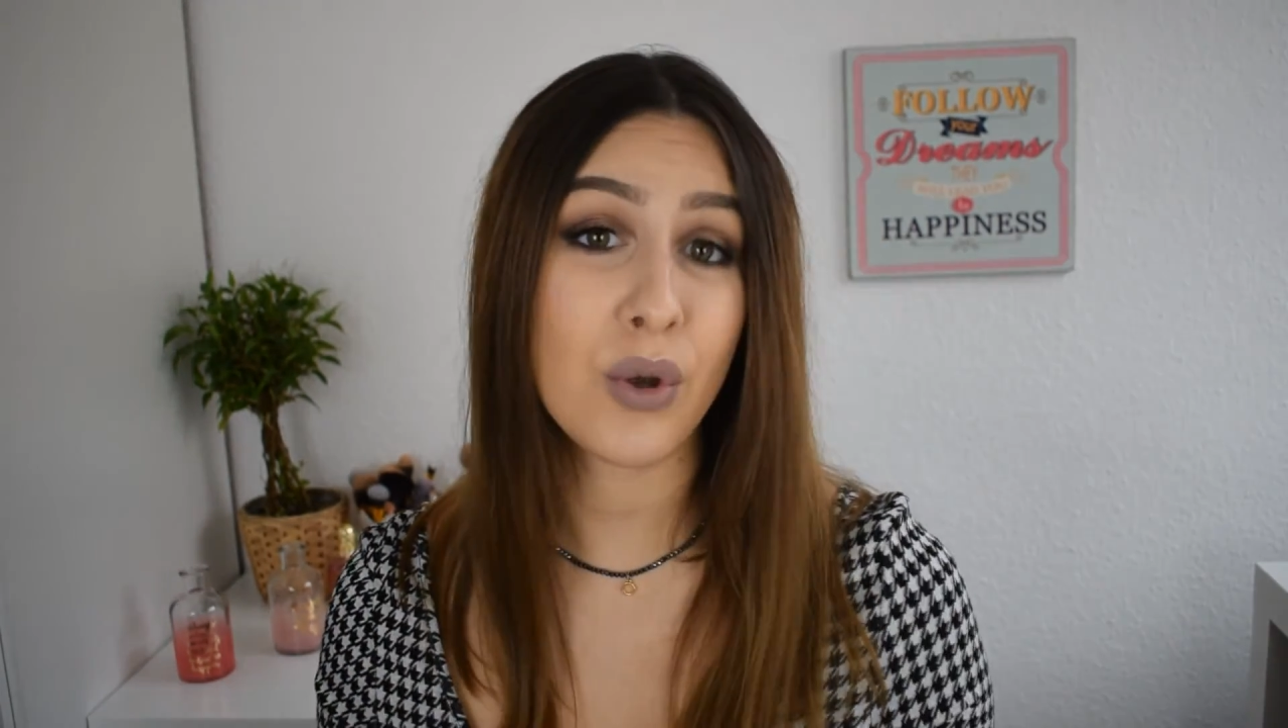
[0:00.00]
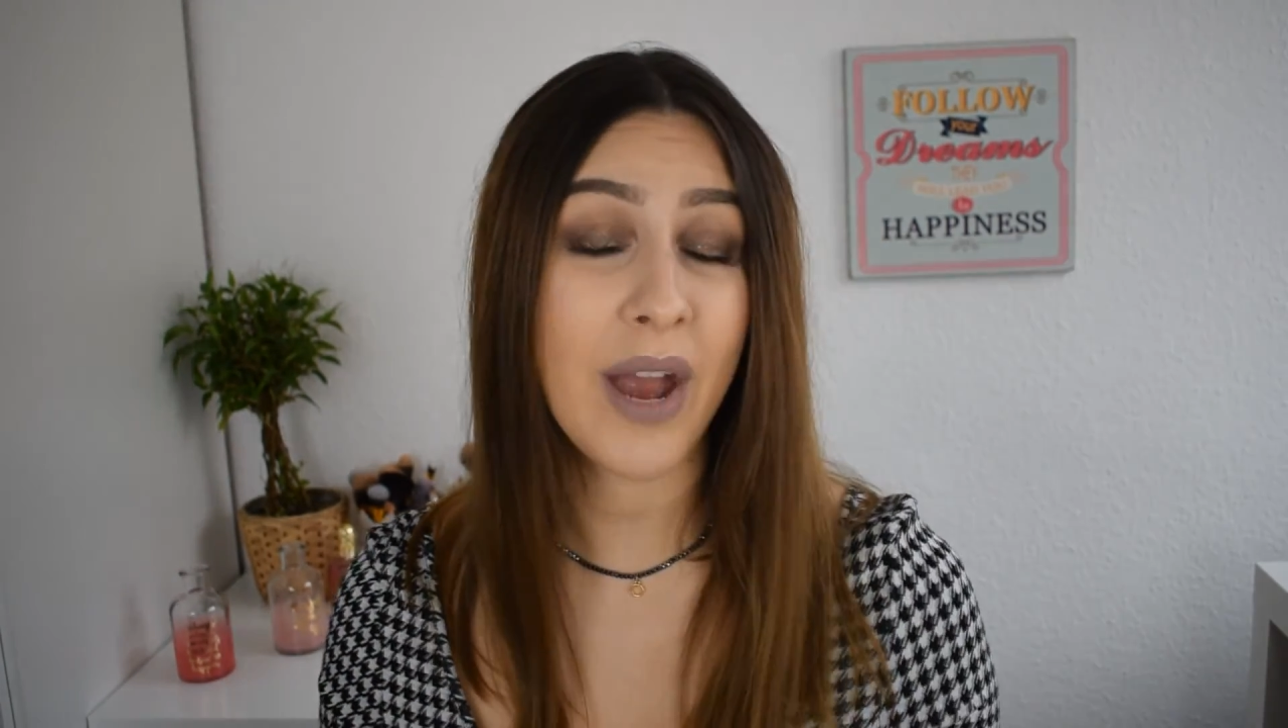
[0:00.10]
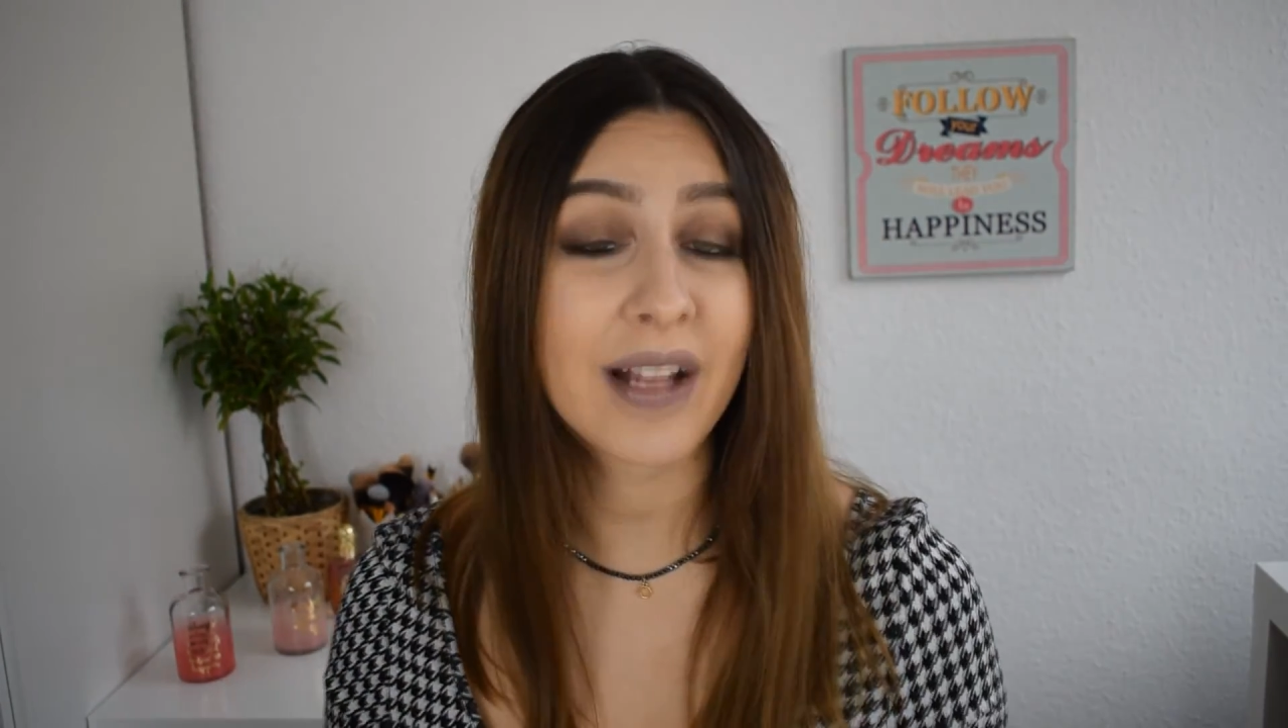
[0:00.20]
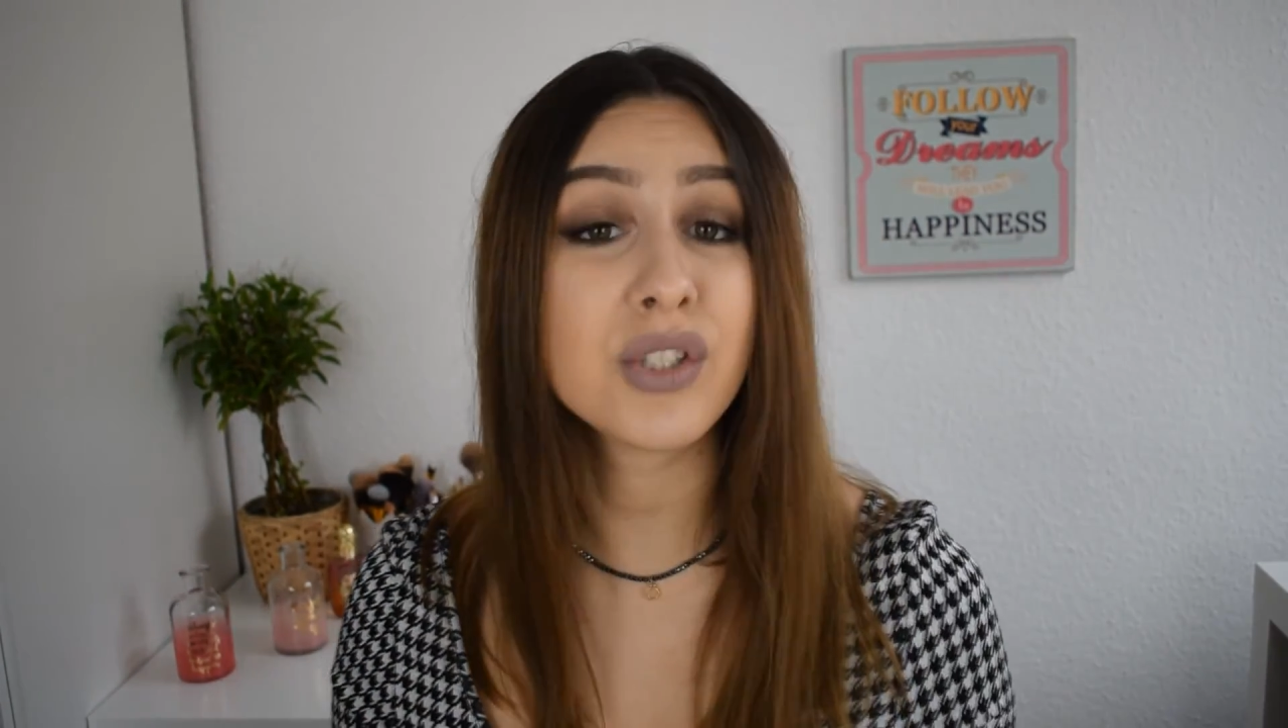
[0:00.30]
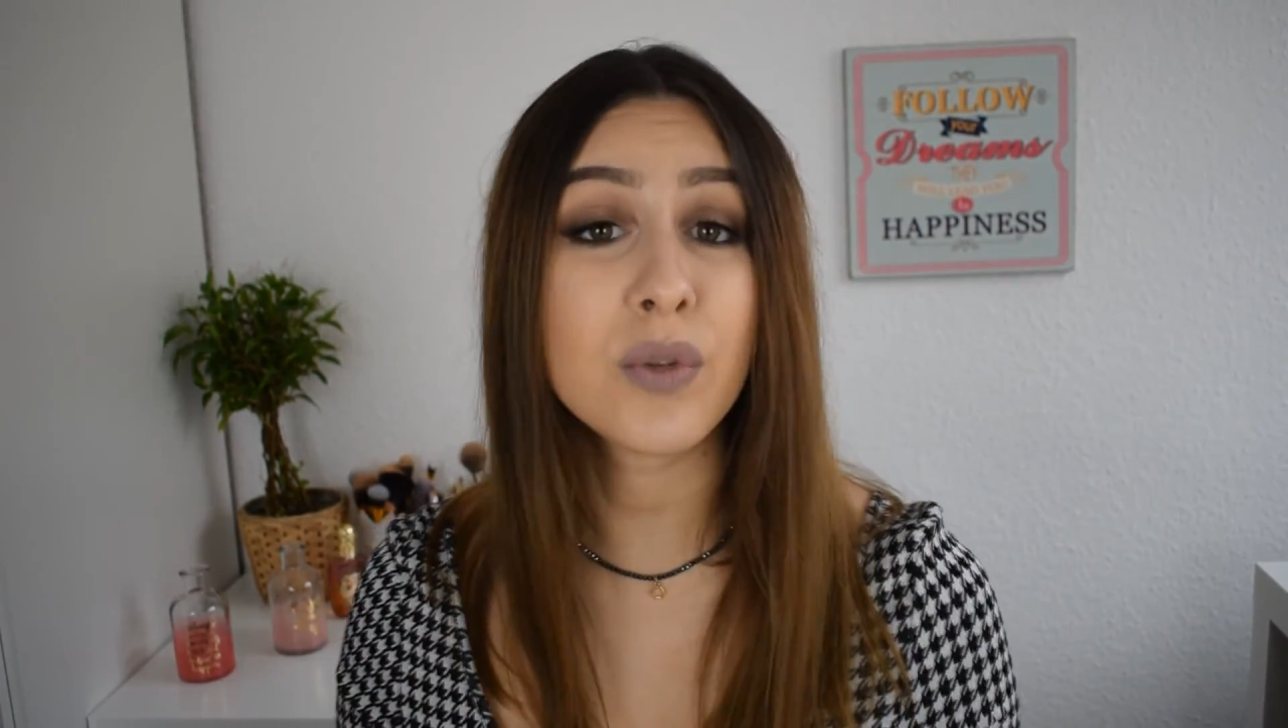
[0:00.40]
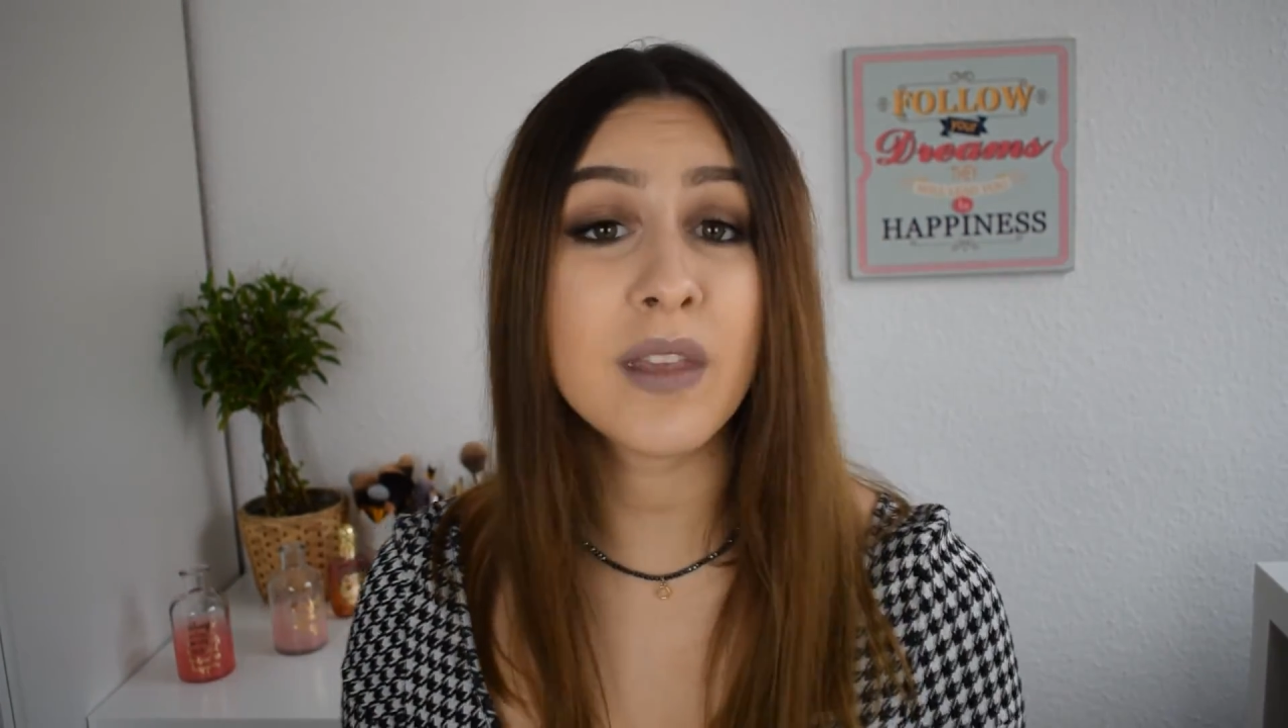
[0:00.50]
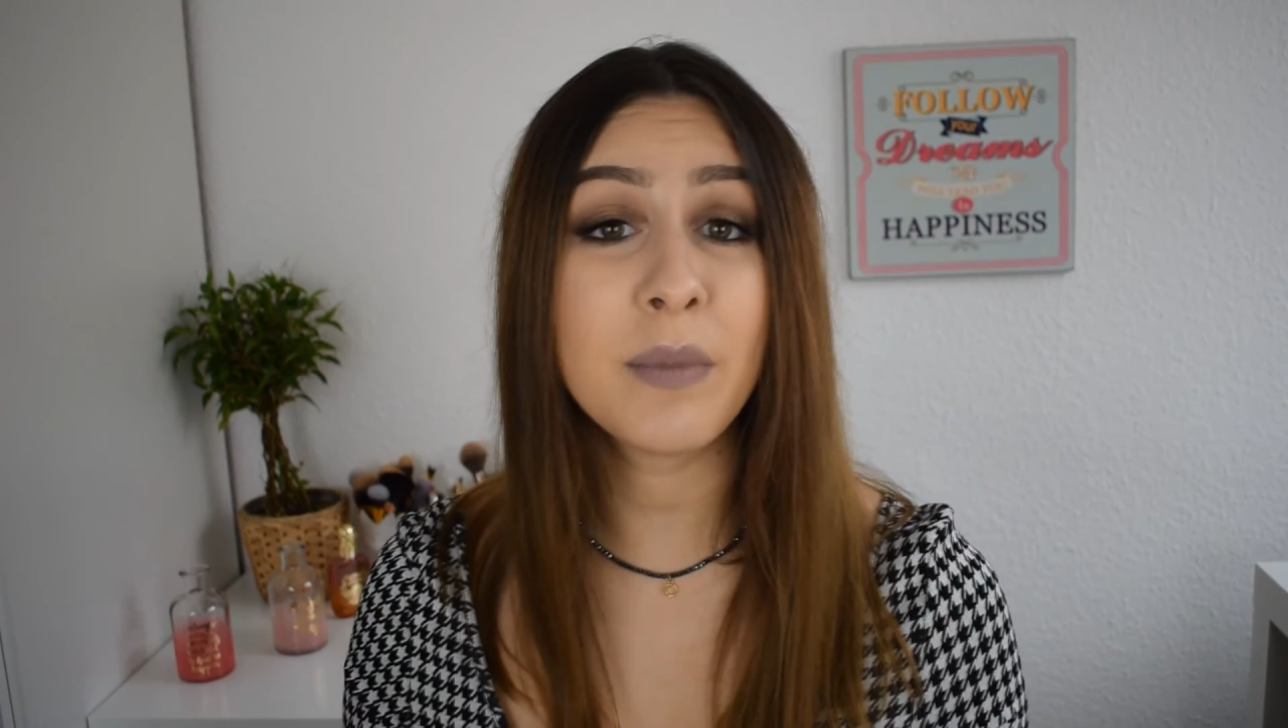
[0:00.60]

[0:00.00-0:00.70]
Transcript: your hands on